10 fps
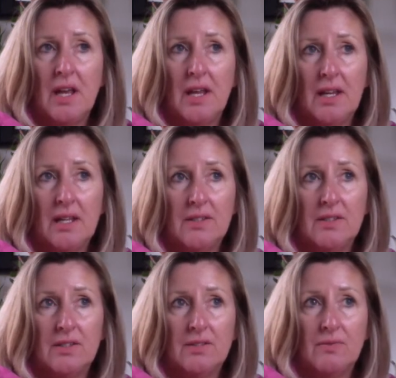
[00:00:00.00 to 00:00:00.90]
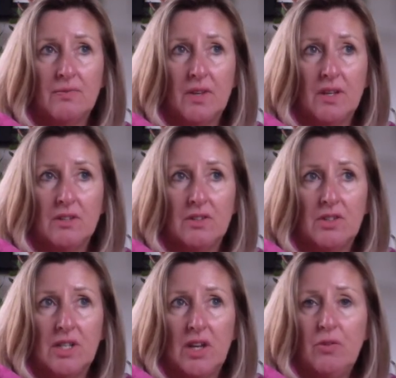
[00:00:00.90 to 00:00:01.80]
is to
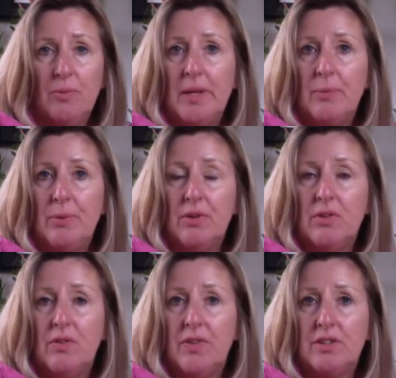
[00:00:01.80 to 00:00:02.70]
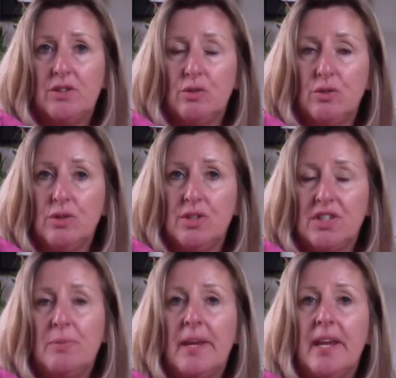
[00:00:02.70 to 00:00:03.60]
give people the tools
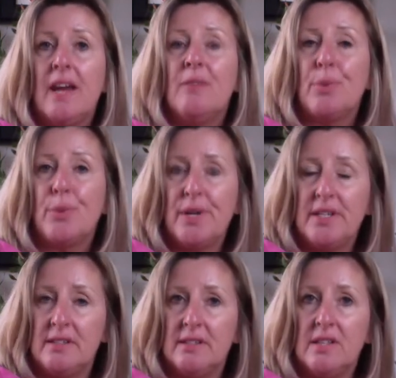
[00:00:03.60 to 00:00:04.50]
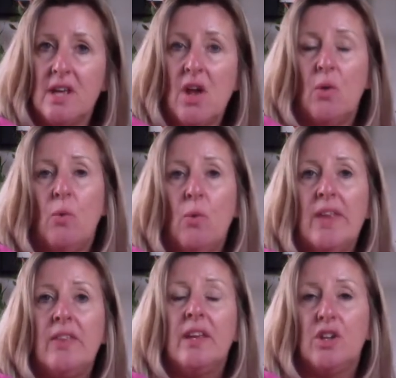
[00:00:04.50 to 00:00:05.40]
to become present
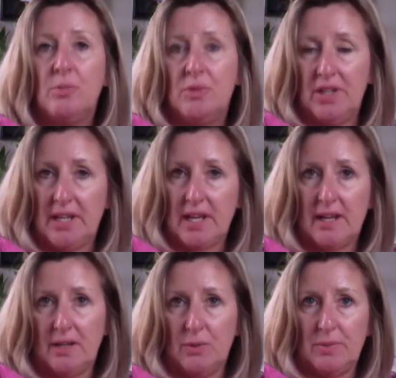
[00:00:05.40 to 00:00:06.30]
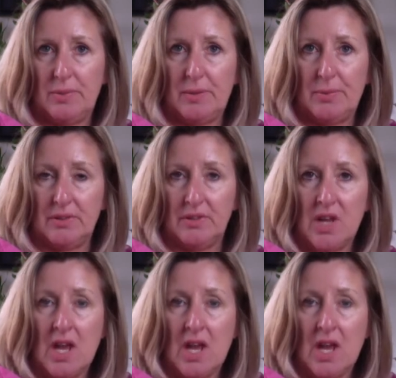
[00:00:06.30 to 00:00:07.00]
when they're communicating with people.